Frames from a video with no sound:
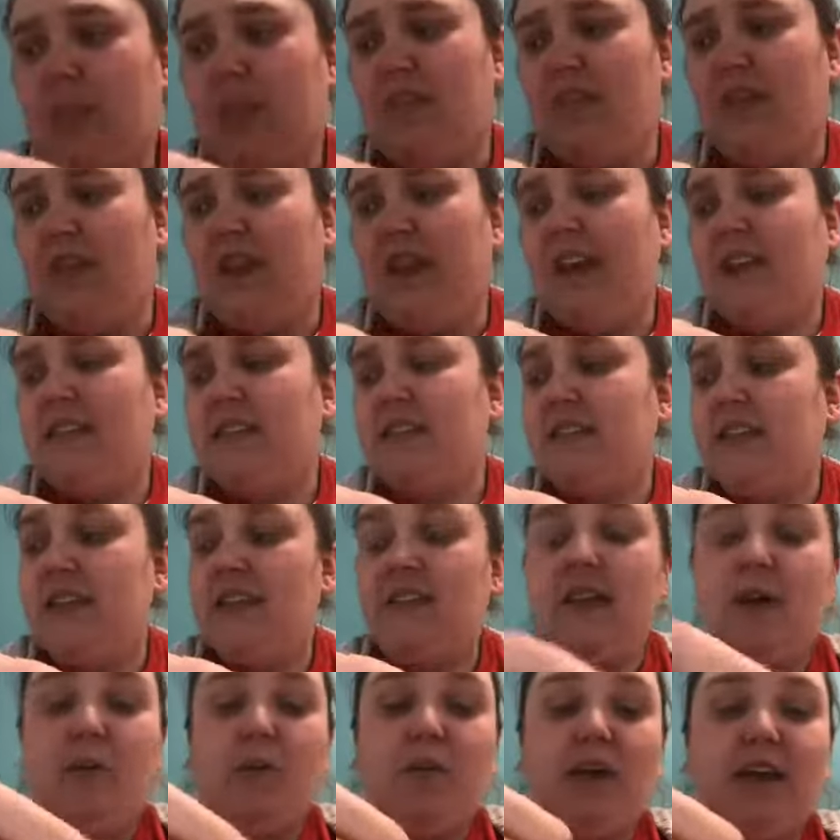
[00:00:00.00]
The next
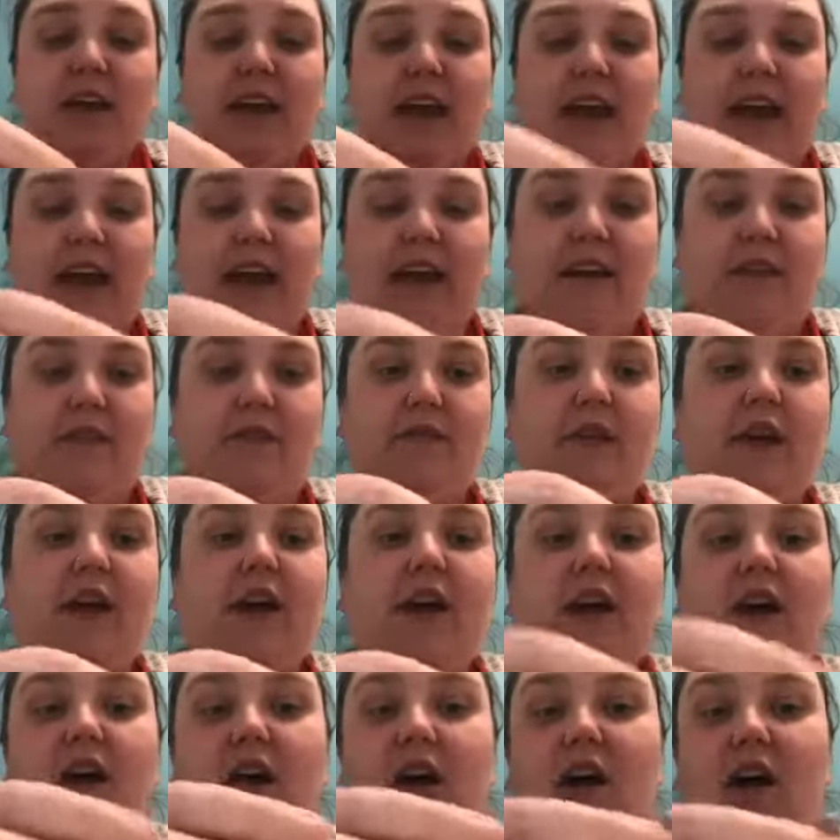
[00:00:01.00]
thing that we're going to have
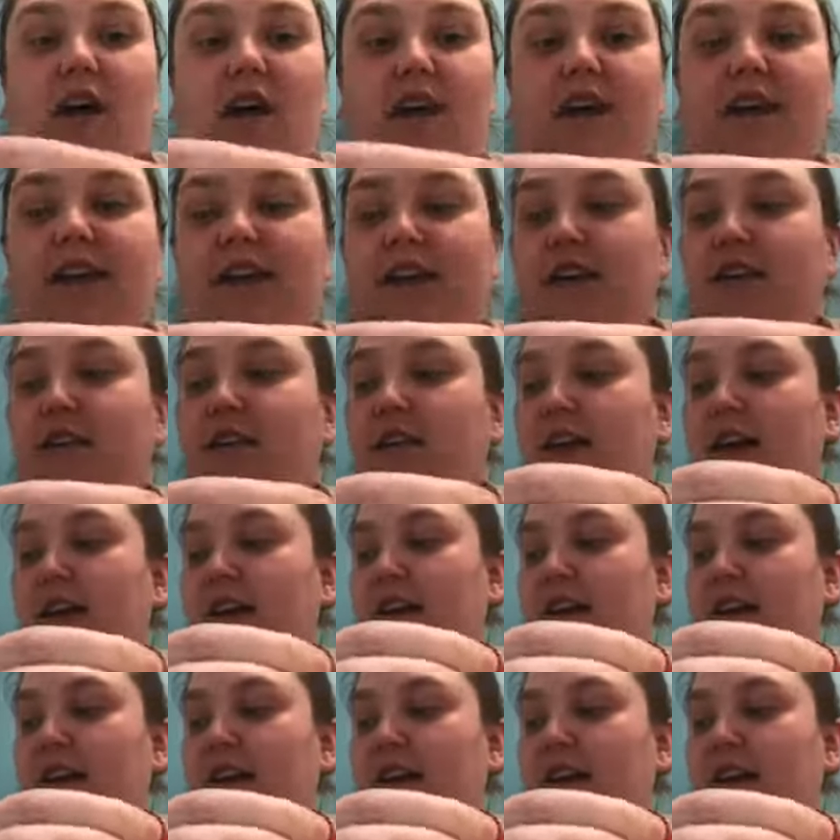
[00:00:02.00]
on here